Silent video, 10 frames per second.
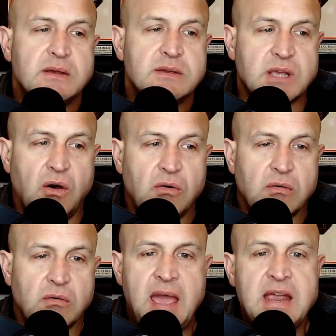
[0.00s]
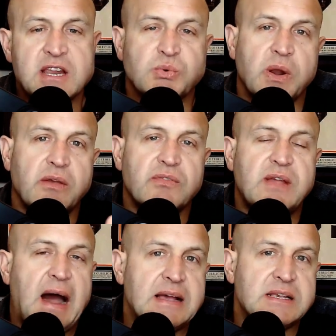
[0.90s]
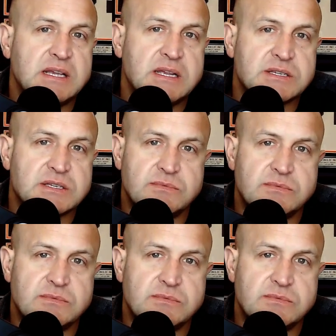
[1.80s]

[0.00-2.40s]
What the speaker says: So Lane is one of those guys that is